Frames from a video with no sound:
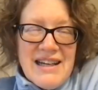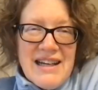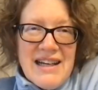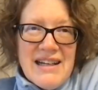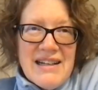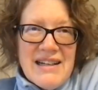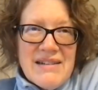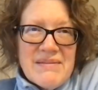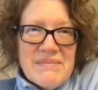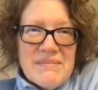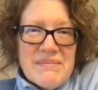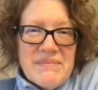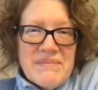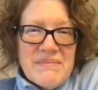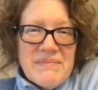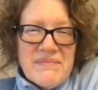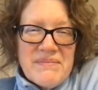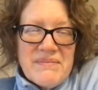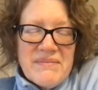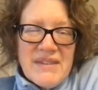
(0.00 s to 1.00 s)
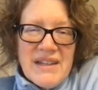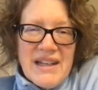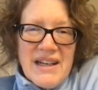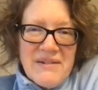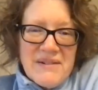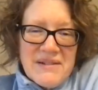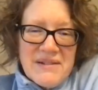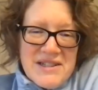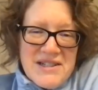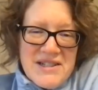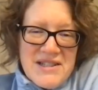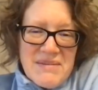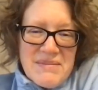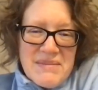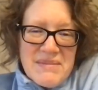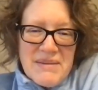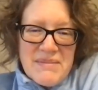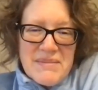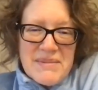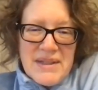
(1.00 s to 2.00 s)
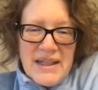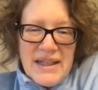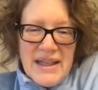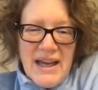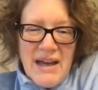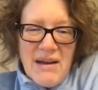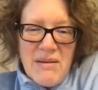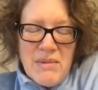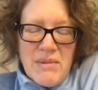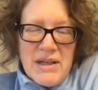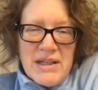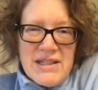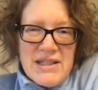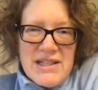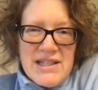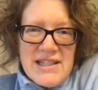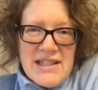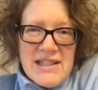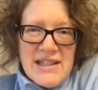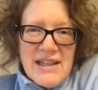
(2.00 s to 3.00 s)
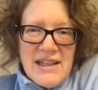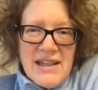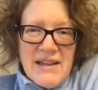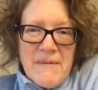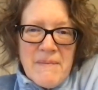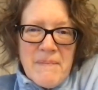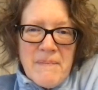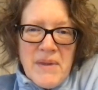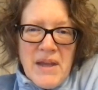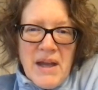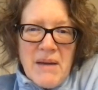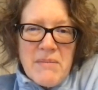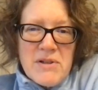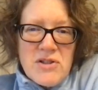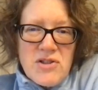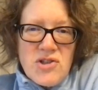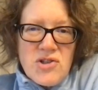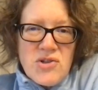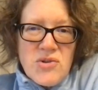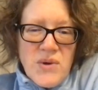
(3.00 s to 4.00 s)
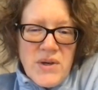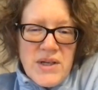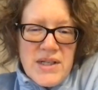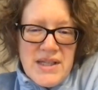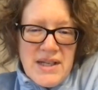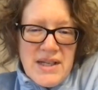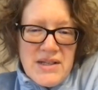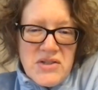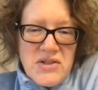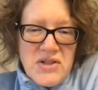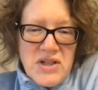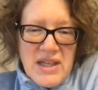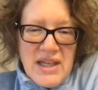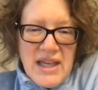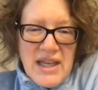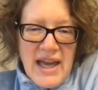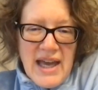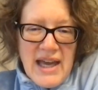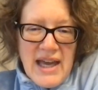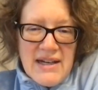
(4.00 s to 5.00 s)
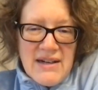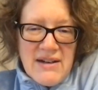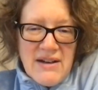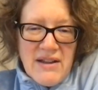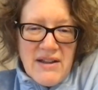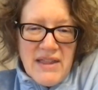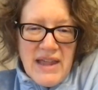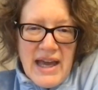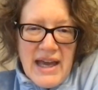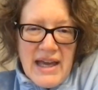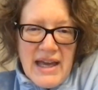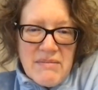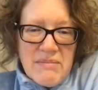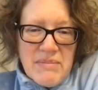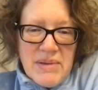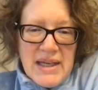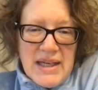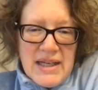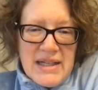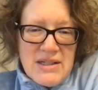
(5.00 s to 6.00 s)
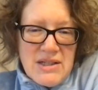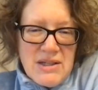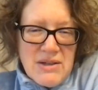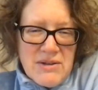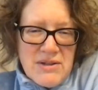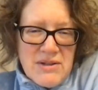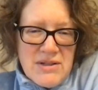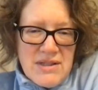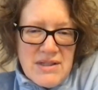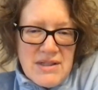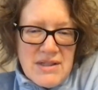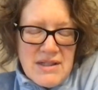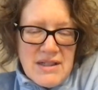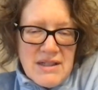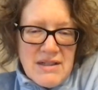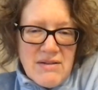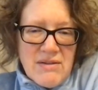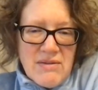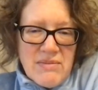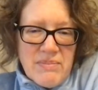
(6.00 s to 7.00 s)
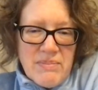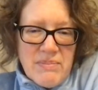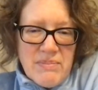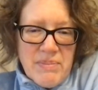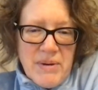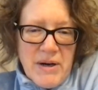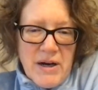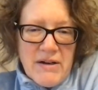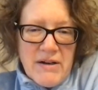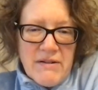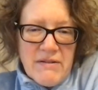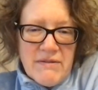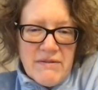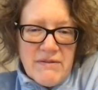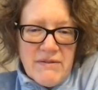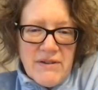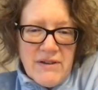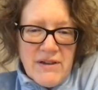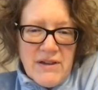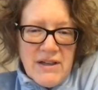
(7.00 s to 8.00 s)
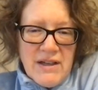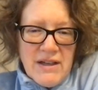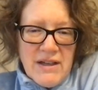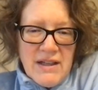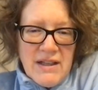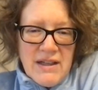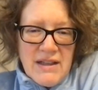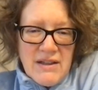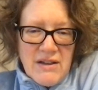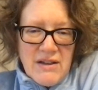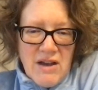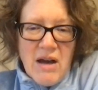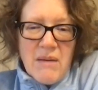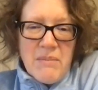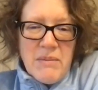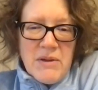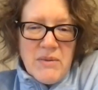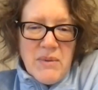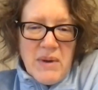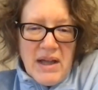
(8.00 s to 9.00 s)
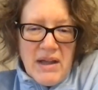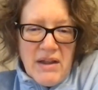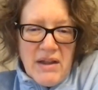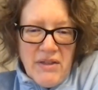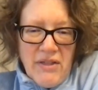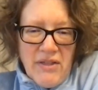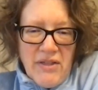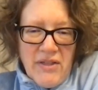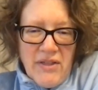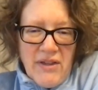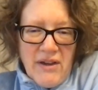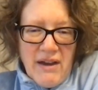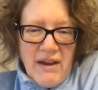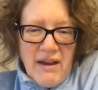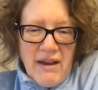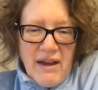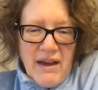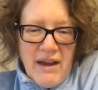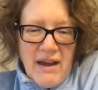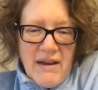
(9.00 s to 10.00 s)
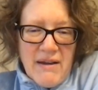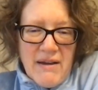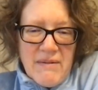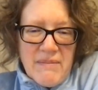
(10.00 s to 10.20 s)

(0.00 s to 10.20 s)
um, I wonder sometimes like how much choice Australia had in all that because you're still part of the Commonwealth. Um,